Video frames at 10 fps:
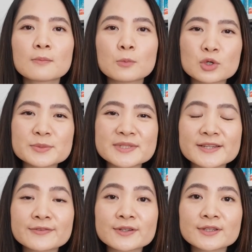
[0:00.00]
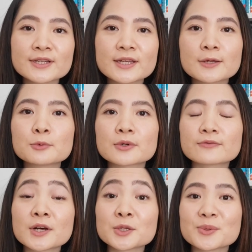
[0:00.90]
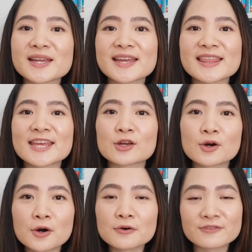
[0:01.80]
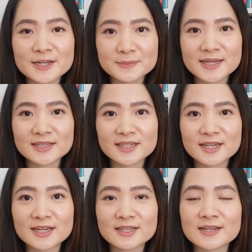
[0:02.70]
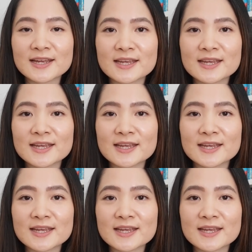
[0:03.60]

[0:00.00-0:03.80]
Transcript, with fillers: More specifically, we're following the Kaul family clan,